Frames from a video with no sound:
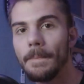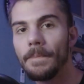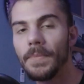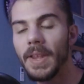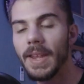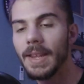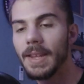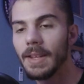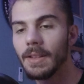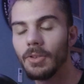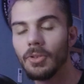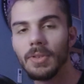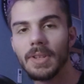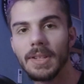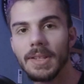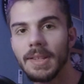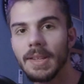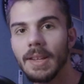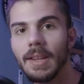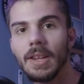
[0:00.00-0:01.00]
take it to the
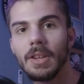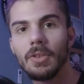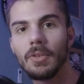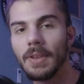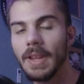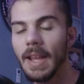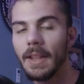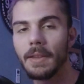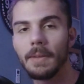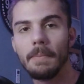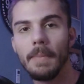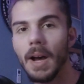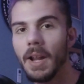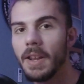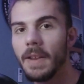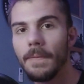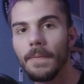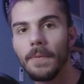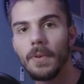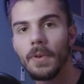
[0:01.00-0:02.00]
city to get the
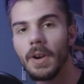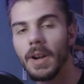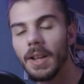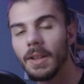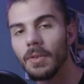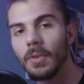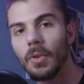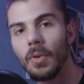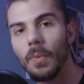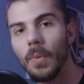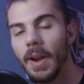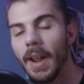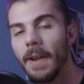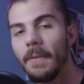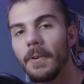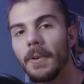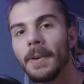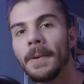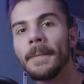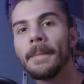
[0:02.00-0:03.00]
money for it or
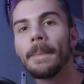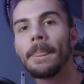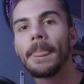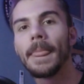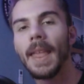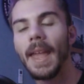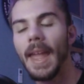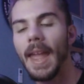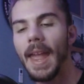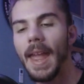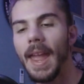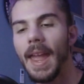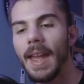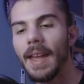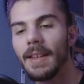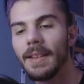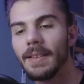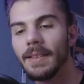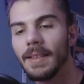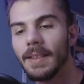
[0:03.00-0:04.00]
whatever.
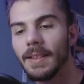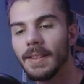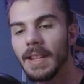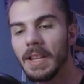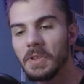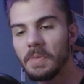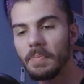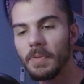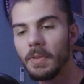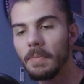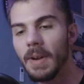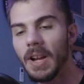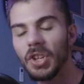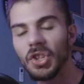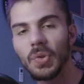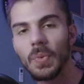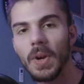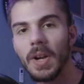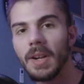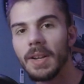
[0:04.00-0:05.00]
And that's pretty
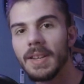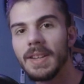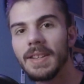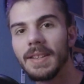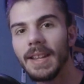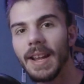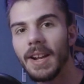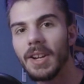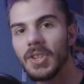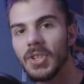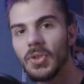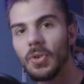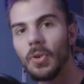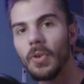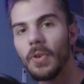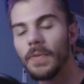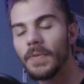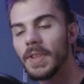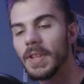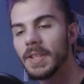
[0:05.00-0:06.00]
much where the entire
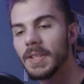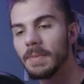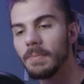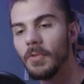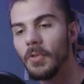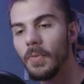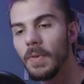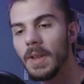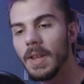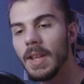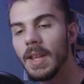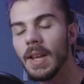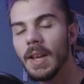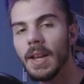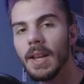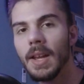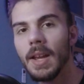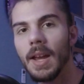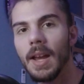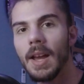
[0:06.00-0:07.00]
story of this movie
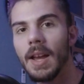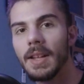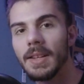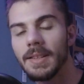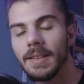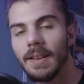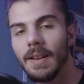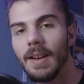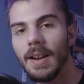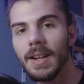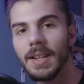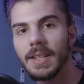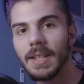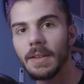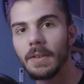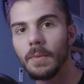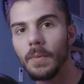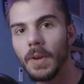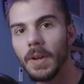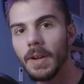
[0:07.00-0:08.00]
starts
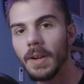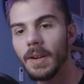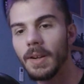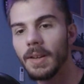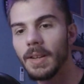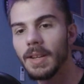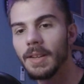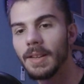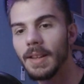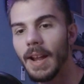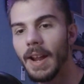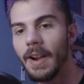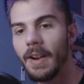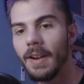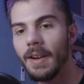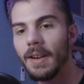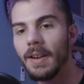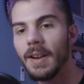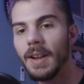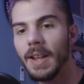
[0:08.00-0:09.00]
and where the
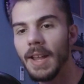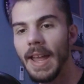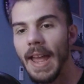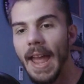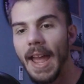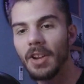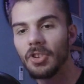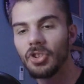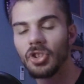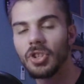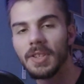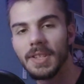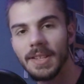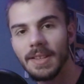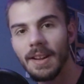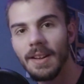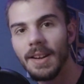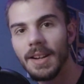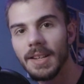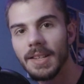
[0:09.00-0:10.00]
entire action
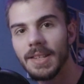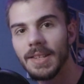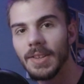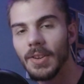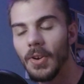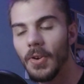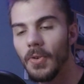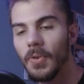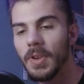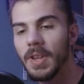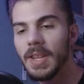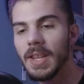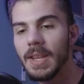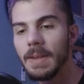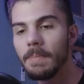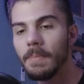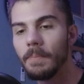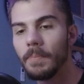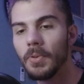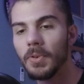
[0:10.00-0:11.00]
starts. So
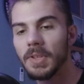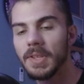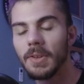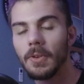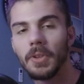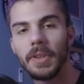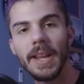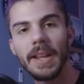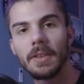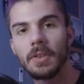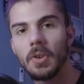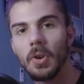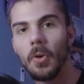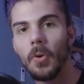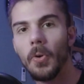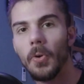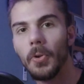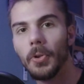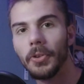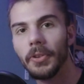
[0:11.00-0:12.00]
he puts all that
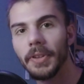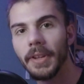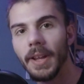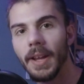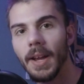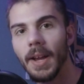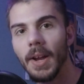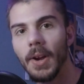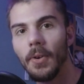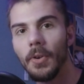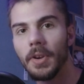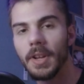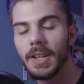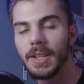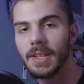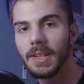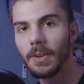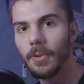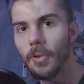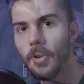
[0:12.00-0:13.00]
gold on
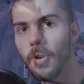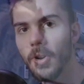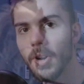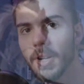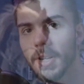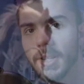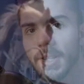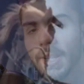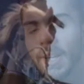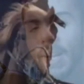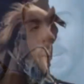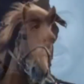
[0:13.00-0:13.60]
his horse